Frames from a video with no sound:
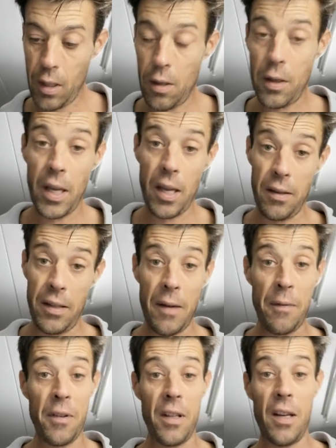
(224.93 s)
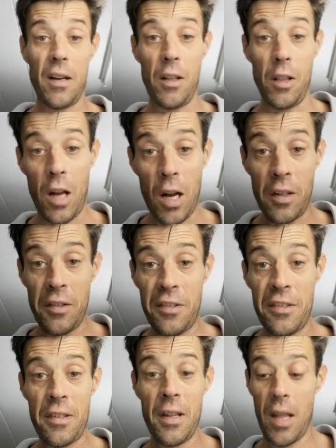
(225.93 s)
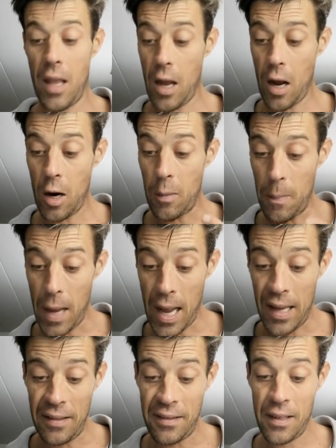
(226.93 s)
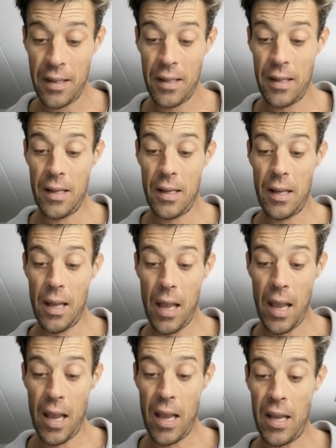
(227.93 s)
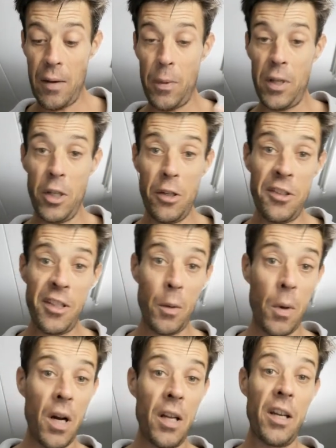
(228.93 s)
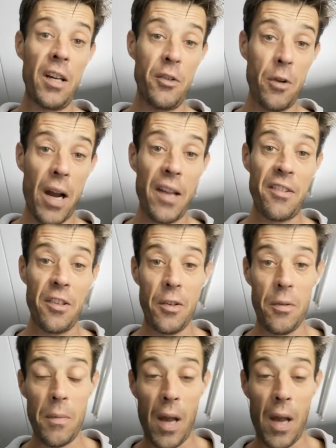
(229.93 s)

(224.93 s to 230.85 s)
okay, definitely our lungs, our mask, and when using one, a dry suit.